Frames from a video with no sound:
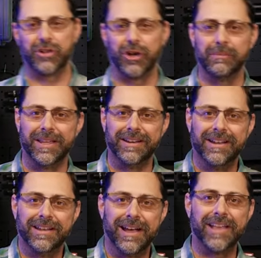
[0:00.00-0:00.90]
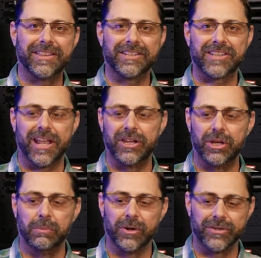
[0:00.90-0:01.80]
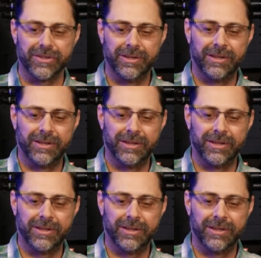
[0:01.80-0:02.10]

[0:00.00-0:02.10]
term that I think is kind of humorous.